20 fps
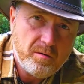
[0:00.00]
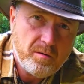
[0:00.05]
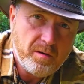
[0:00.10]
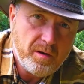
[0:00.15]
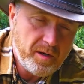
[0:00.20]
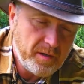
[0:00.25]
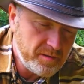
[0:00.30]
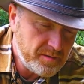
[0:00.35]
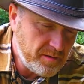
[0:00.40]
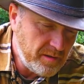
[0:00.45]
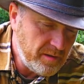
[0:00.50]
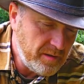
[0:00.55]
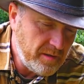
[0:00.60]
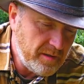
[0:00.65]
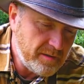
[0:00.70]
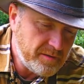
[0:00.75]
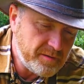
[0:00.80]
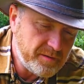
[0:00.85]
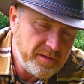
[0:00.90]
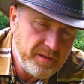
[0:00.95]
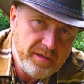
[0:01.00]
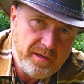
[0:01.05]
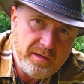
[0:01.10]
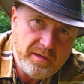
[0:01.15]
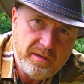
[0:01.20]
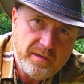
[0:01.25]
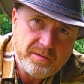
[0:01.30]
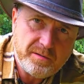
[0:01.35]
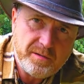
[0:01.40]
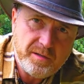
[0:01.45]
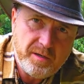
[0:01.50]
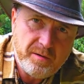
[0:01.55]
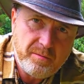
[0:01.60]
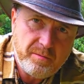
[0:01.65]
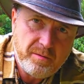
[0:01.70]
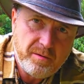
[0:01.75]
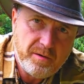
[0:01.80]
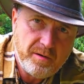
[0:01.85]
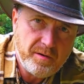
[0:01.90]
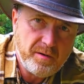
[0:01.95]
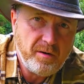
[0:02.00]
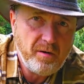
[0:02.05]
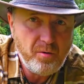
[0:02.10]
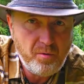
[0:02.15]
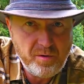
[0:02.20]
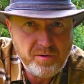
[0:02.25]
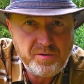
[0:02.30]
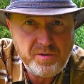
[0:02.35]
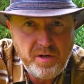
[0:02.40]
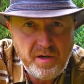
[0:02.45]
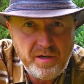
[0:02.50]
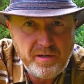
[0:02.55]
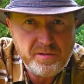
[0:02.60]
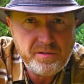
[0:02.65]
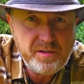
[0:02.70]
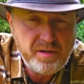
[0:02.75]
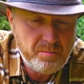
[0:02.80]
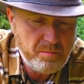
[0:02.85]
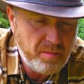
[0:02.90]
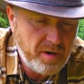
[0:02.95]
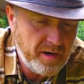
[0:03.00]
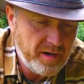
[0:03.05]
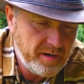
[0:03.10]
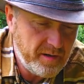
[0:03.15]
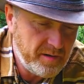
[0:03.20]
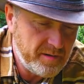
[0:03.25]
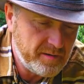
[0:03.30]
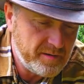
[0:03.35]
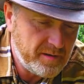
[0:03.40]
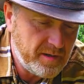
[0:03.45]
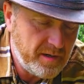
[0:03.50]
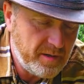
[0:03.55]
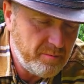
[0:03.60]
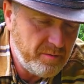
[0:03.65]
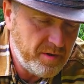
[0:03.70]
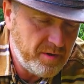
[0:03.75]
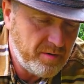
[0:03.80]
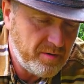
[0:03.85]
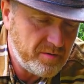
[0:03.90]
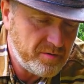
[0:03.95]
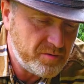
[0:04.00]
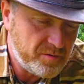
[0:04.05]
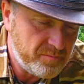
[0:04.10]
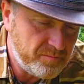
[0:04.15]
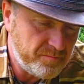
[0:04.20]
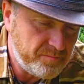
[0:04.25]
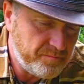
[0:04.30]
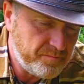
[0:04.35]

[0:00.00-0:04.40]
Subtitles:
Actually, let's take a little step, no, a giant step back in time, because